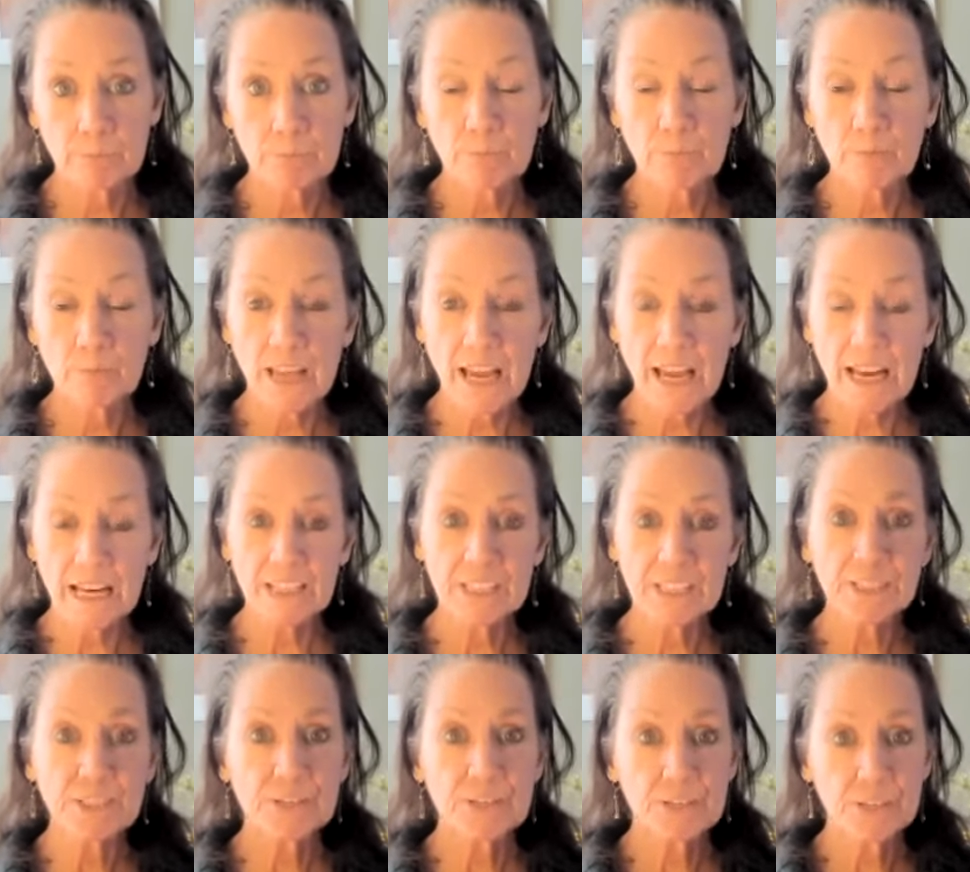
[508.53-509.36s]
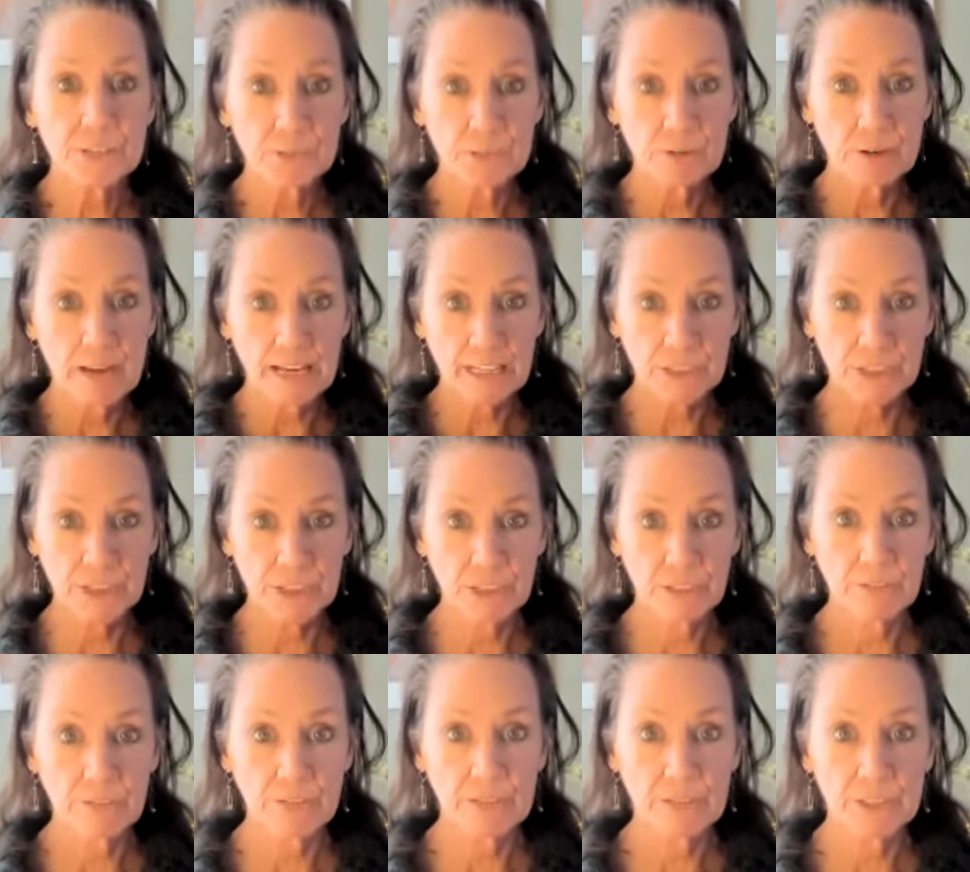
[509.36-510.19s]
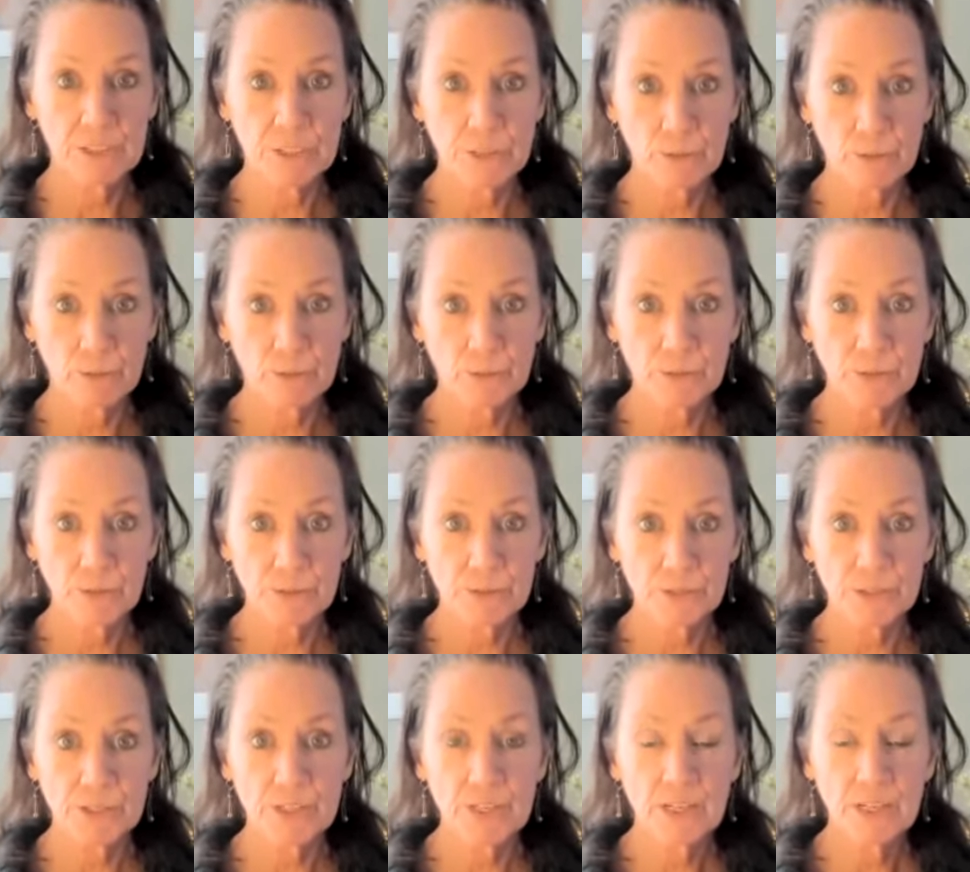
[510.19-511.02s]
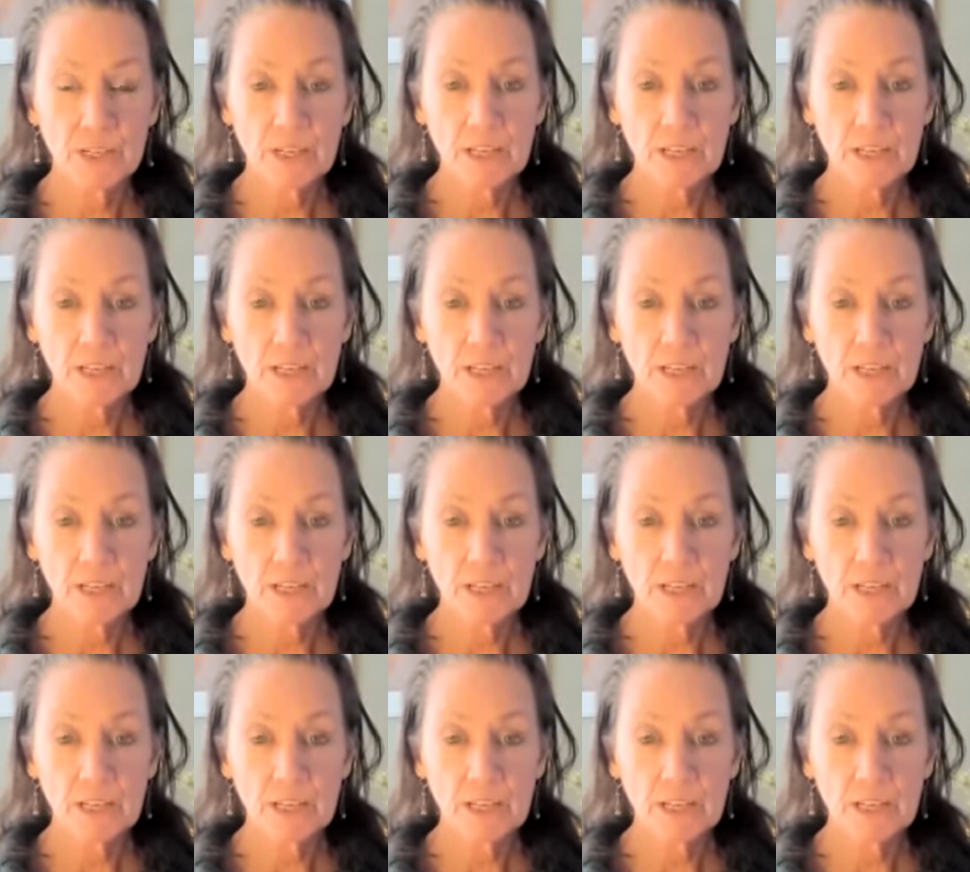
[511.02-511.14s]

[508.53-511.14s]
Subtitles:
And that is the direction of the shoulders.